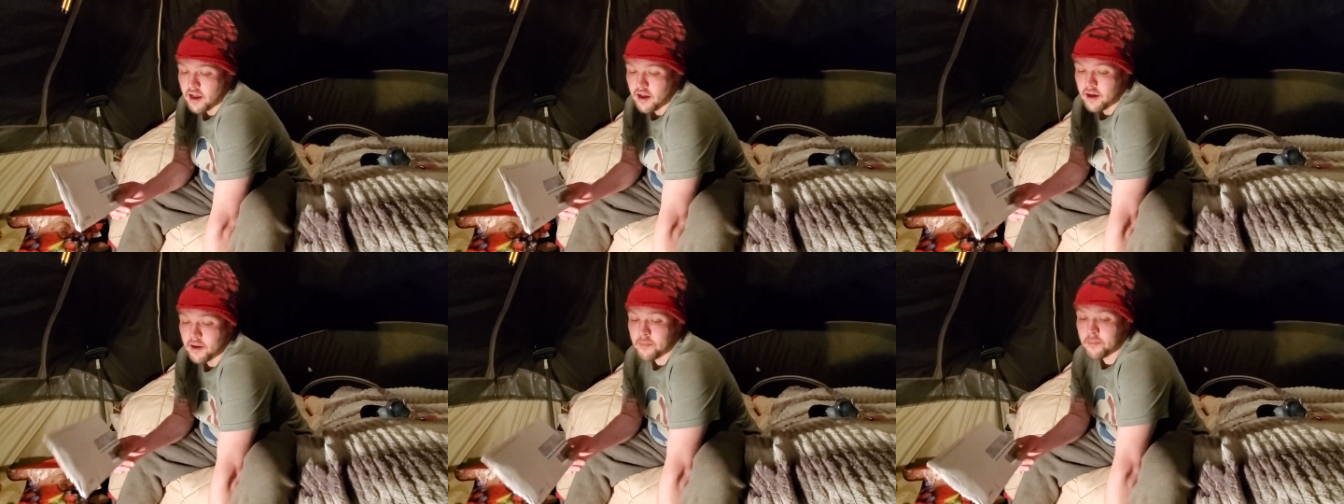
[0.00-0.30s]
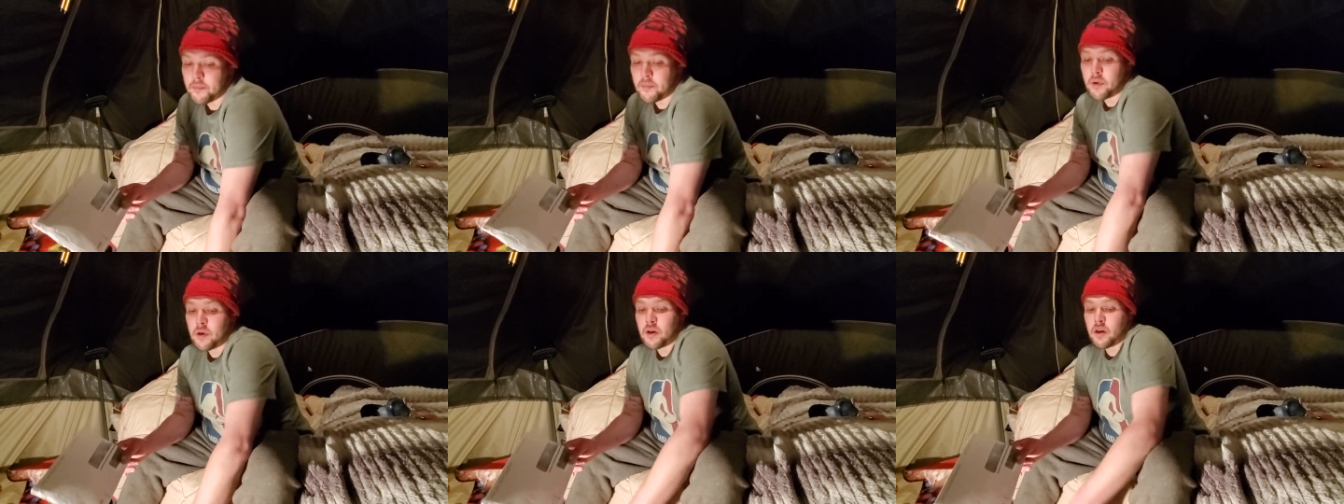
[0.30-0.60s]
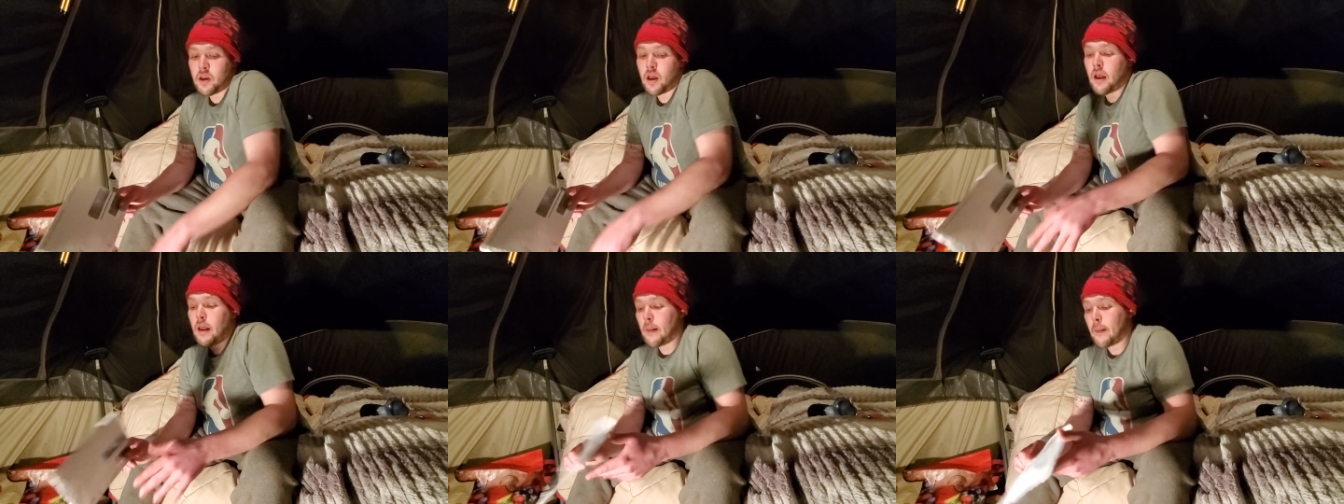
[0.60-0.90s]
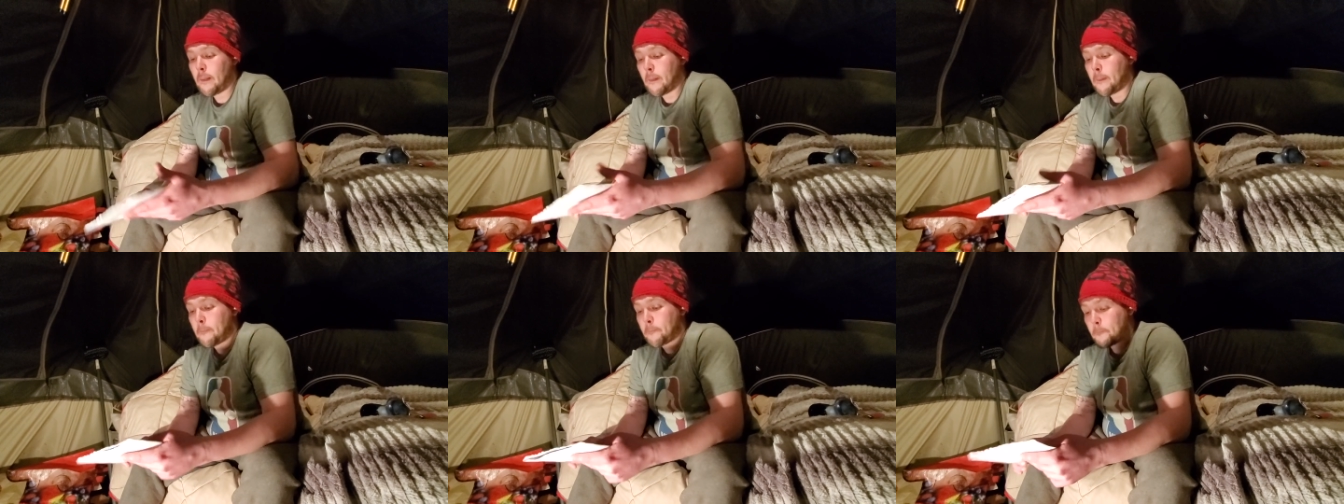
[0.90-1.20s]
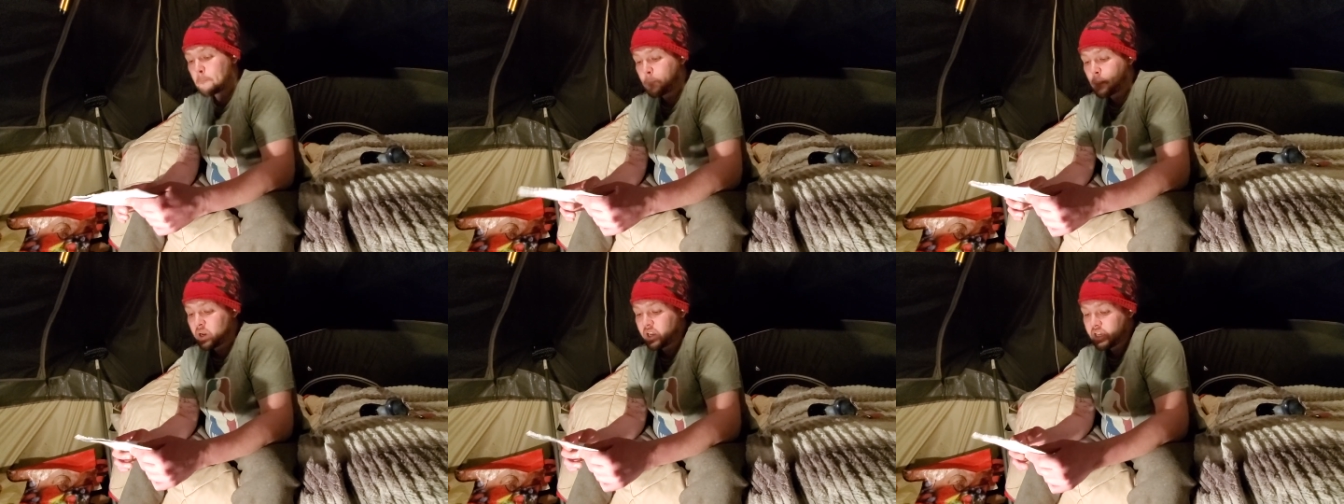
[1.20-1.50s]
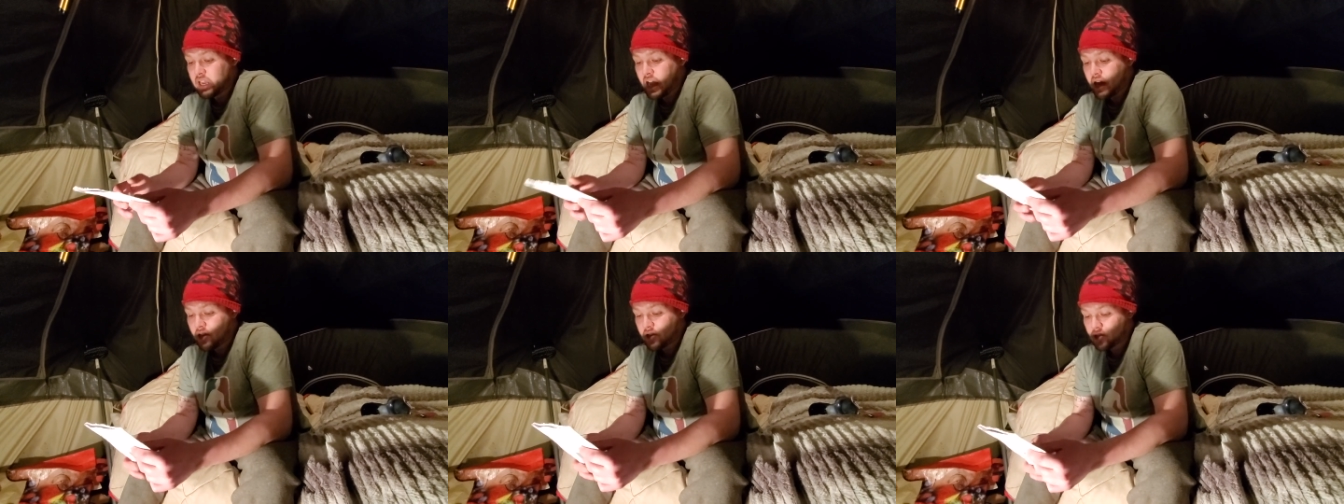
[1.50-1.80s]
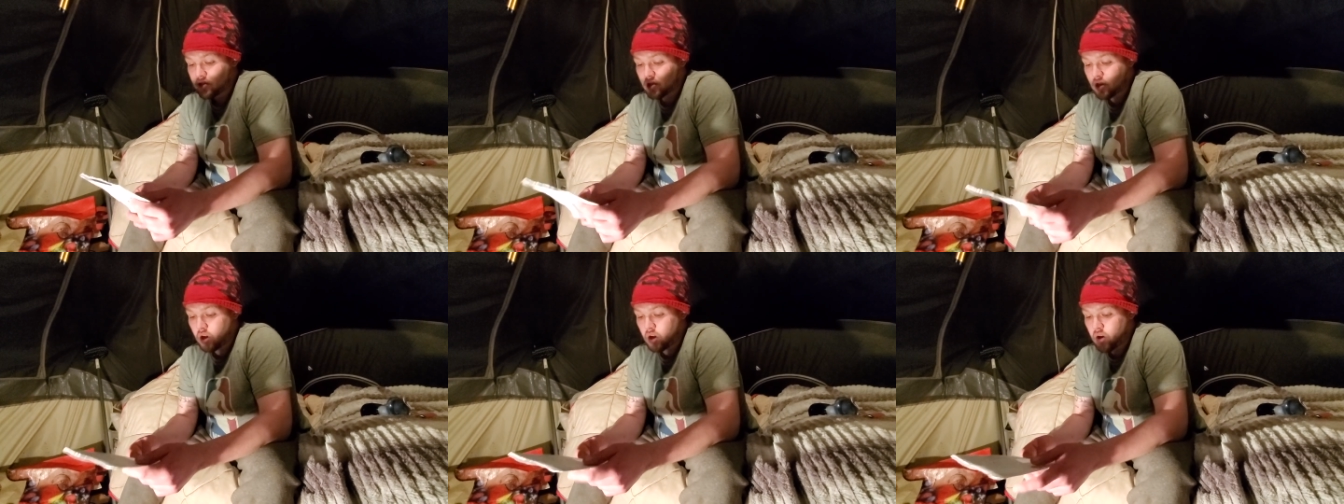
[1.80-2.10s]
Um, but yeah,
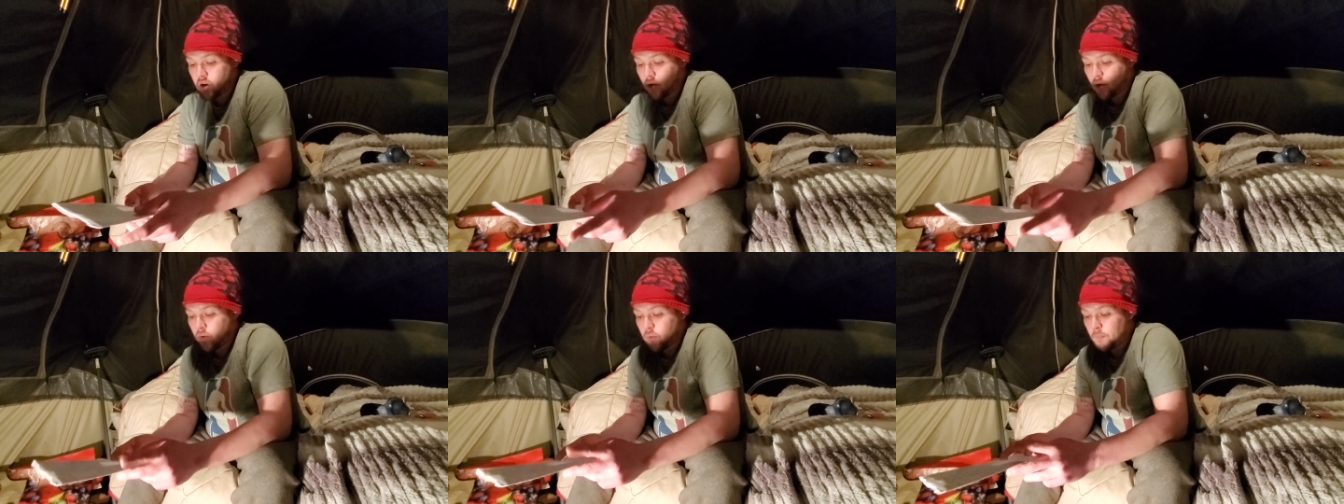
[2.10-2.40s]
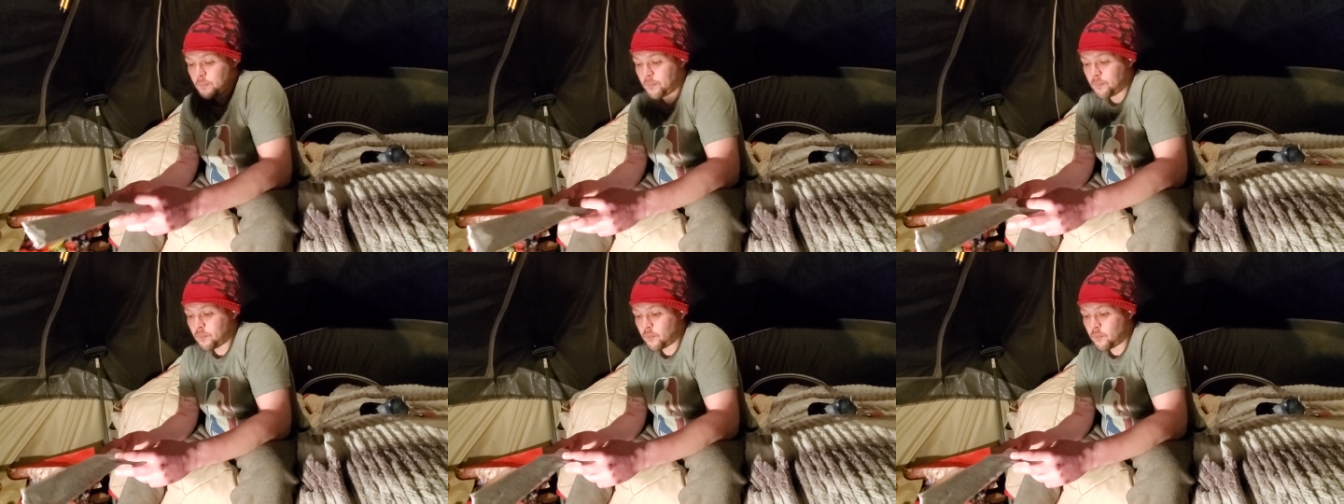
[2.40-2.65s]
so